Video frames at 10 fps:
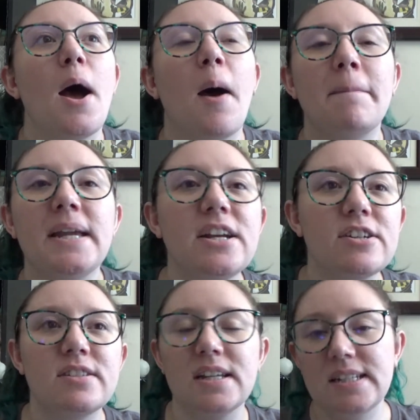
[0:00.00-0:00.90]

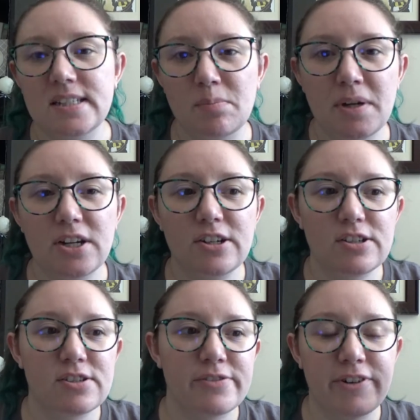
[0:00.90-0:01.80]
appears and
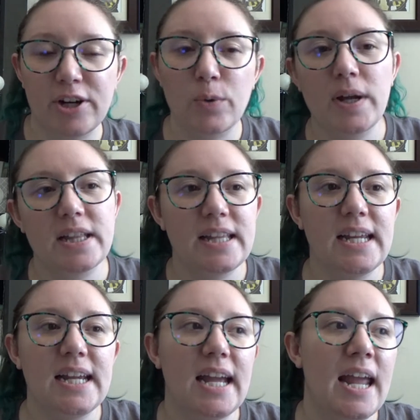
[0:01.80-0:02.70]
disappears very
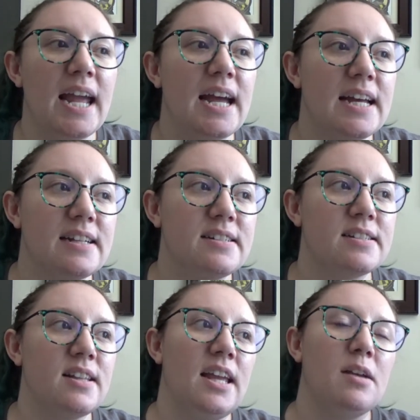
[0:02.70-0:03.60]
quickly,
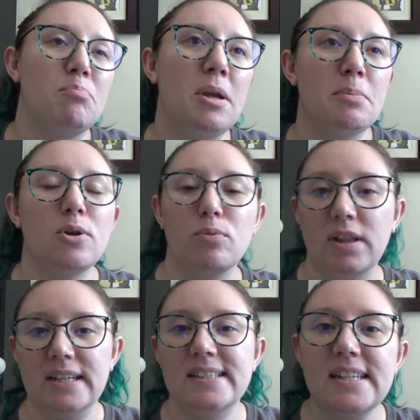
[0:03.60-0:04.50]
and like people don't
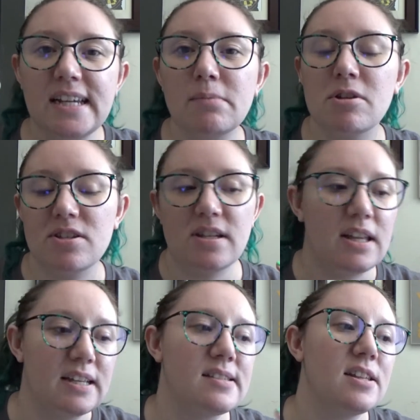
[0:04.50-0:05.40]
really see him, they just see
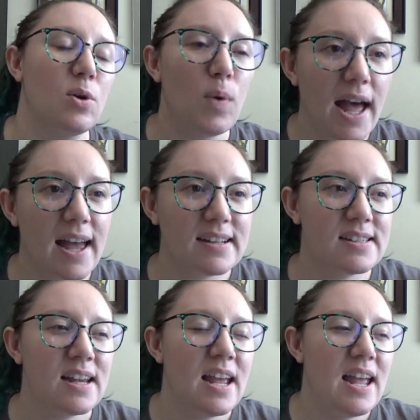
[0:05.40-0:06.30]
like his
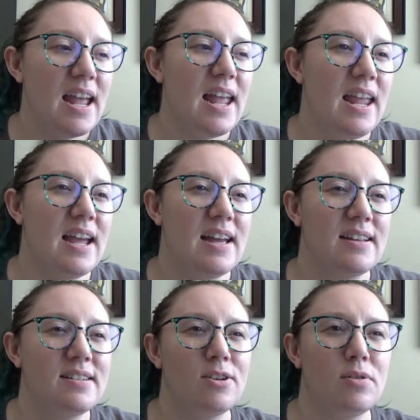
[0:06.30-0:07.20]
silhouette,
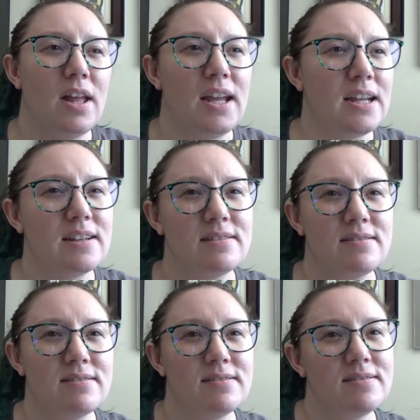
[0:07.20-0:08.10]
and he'll like
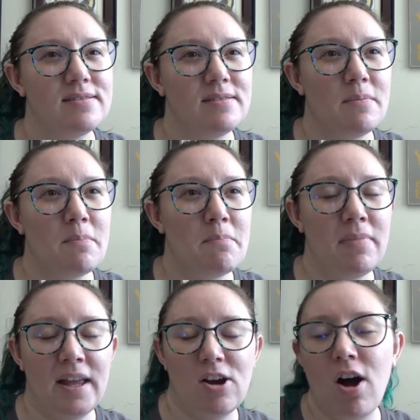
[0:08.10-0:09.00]

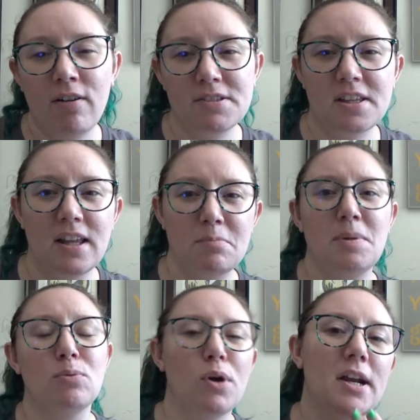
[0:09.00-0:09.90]
all of a sudden like
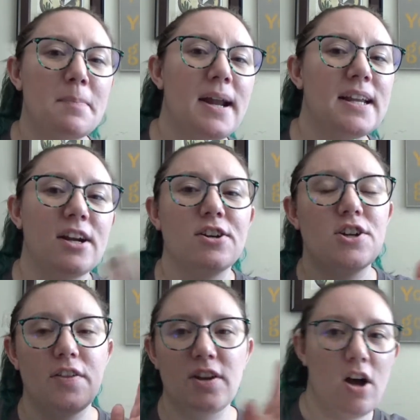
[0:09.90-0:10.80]
be right up on a
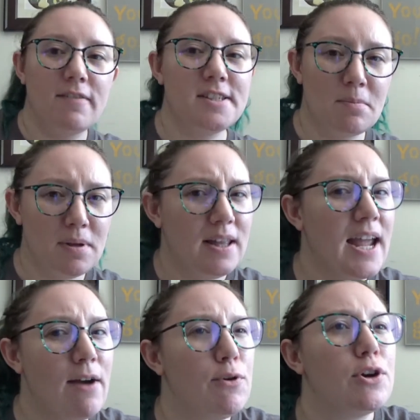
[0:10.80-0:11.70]
character and then all of a sudden be like
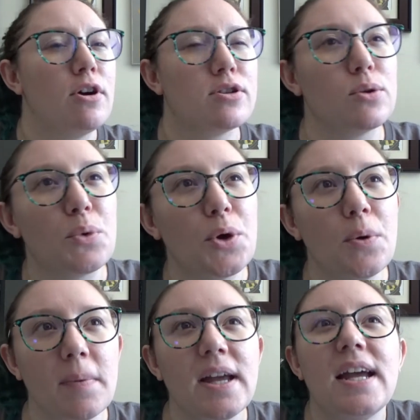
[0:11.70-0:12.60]
halfway across the
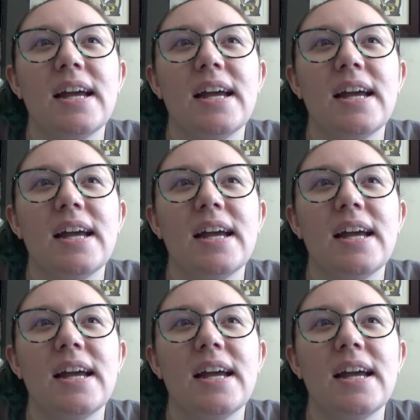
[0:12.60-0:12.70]
room.